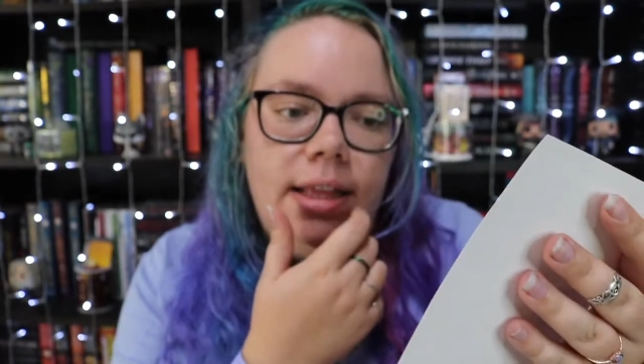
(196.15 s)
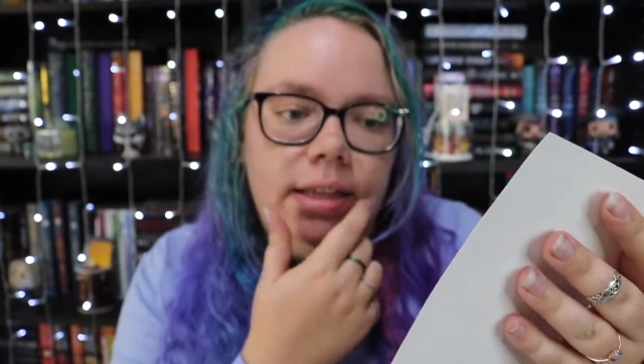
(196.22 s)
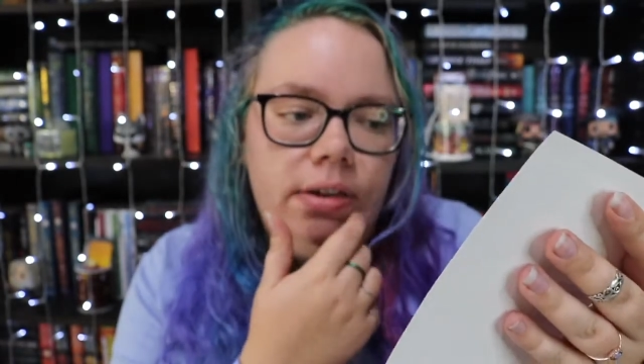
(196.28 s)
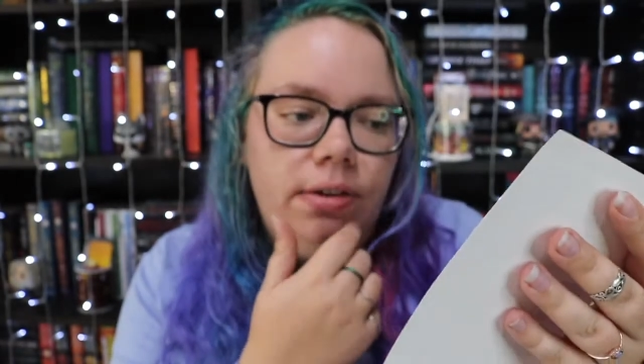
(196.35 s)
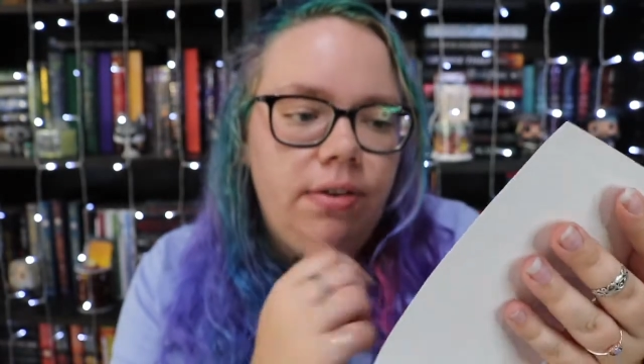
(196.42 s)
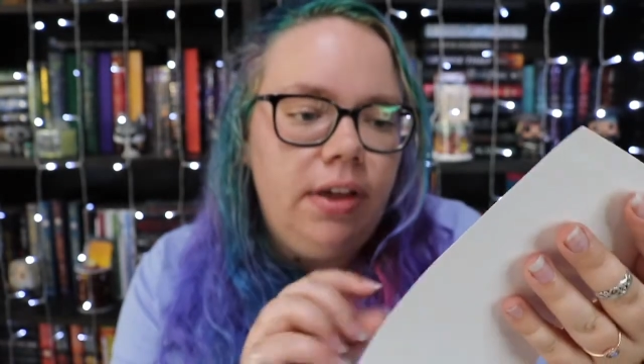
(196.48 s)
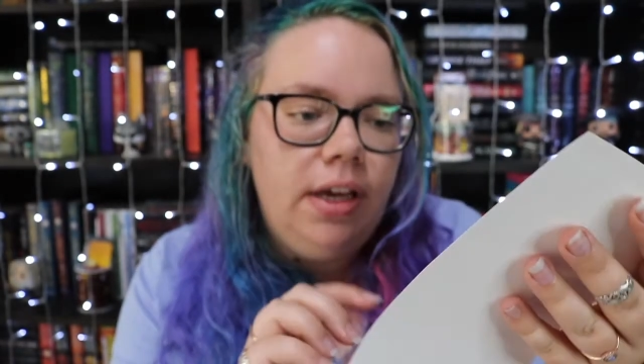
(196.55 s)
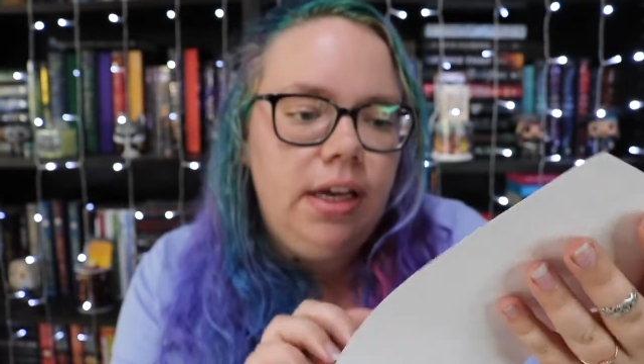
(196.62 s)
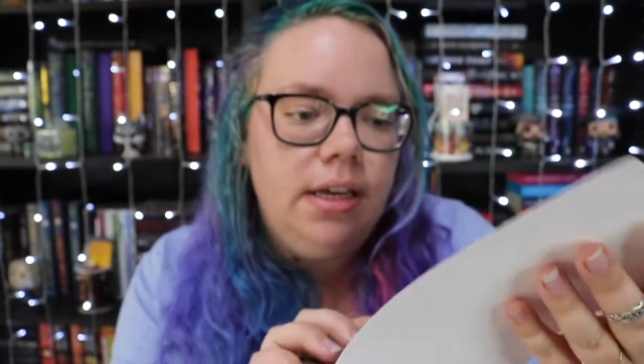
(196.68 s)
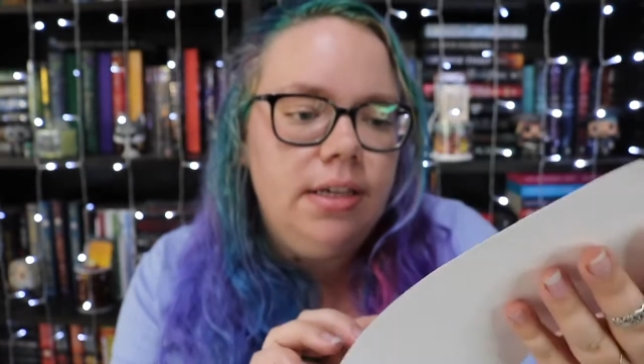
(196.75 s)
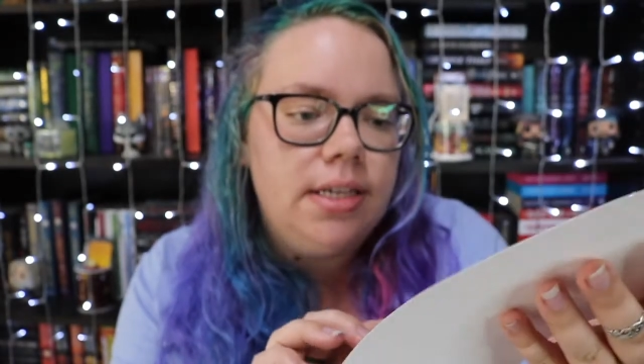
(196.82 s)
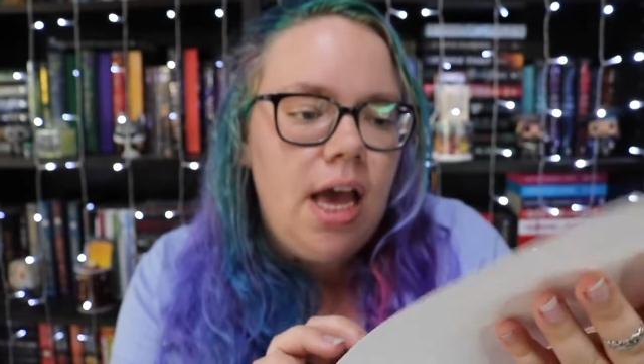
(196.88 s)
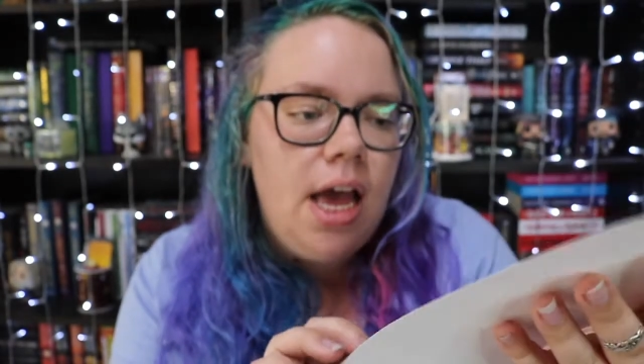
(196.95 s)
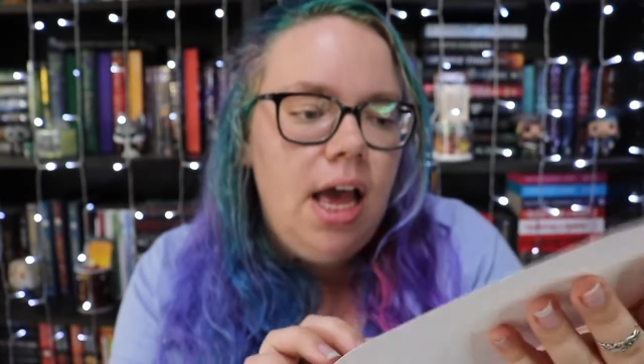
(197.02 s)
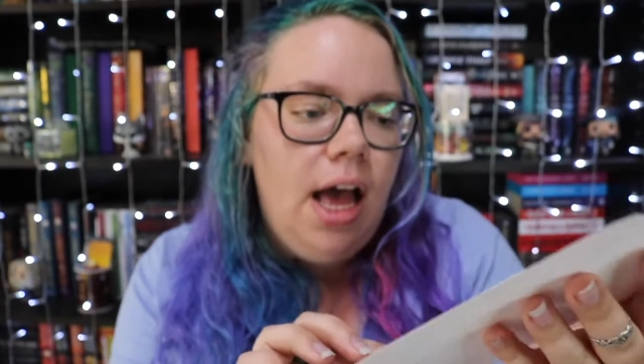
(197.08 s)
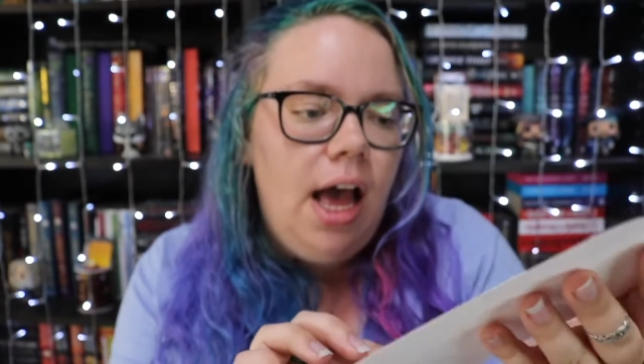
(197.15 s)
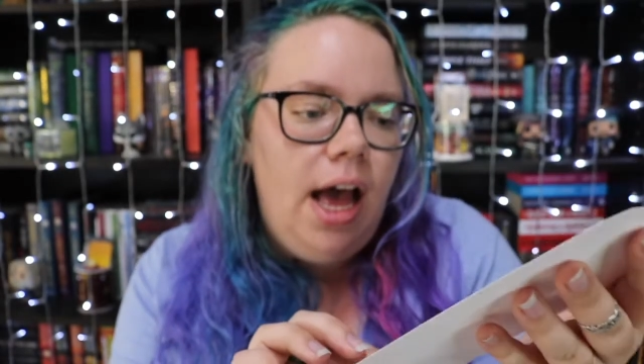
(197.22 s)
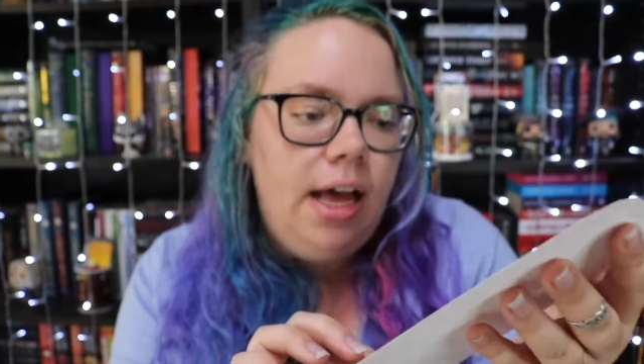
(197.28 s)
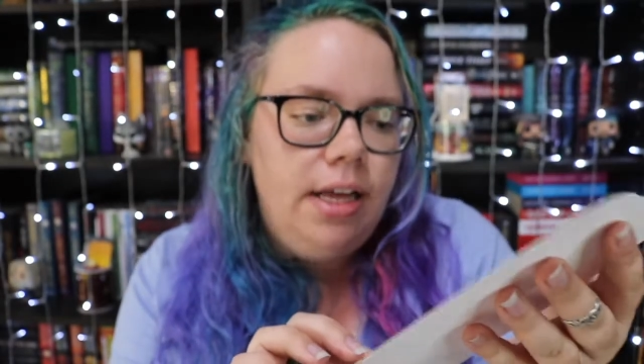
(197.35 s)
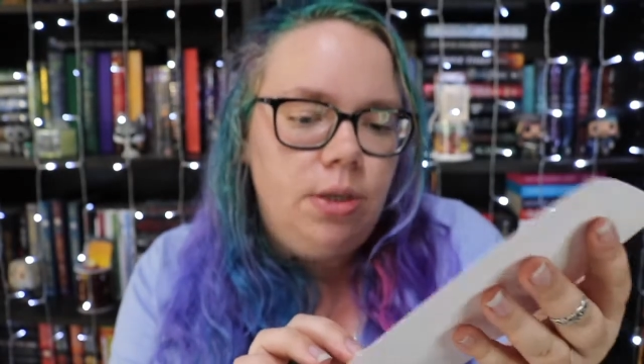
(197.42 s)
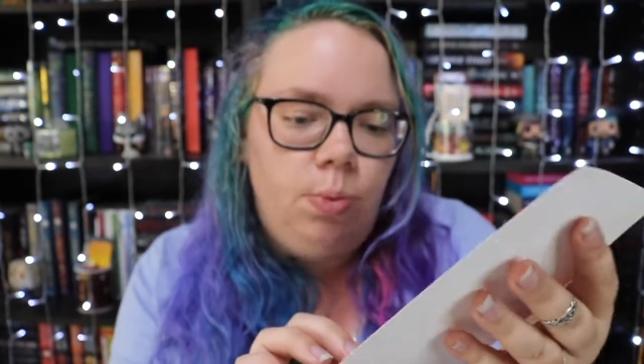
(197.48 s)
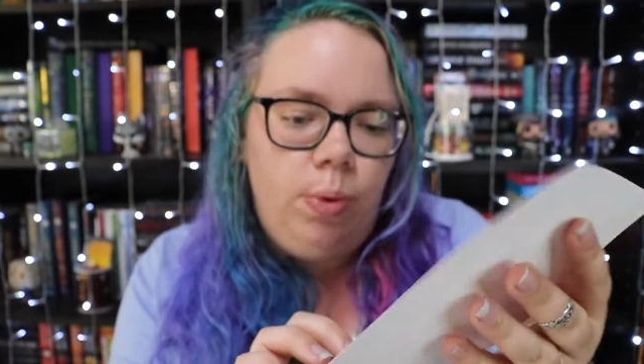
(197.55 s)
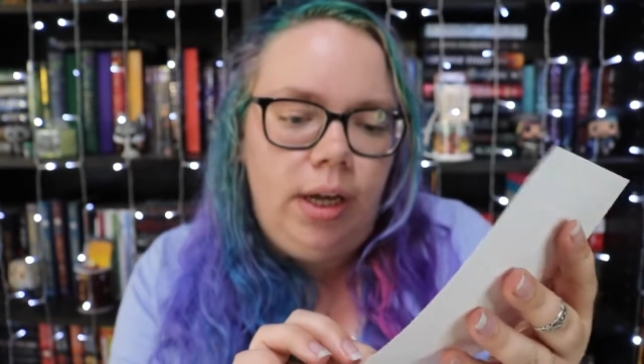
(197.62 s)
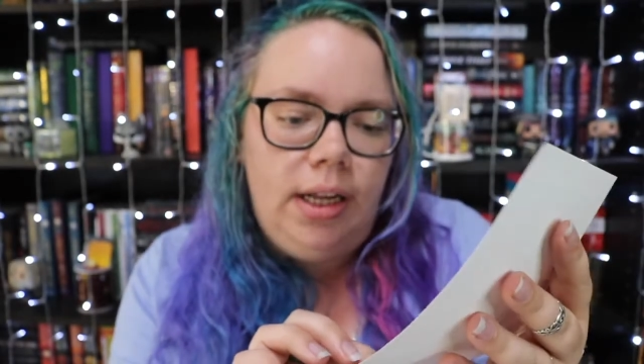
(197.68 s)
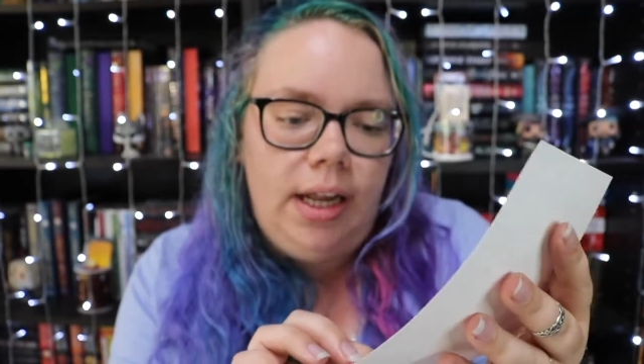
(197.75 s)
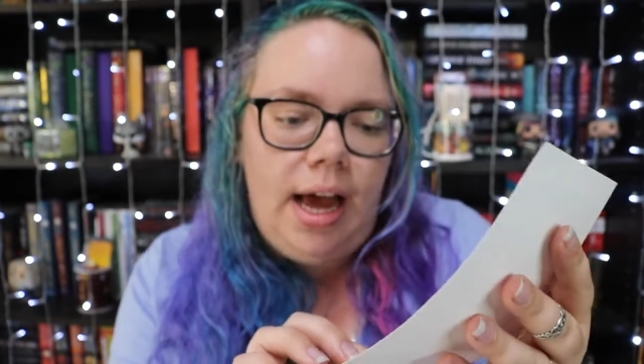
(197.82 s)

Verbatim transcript: little things as well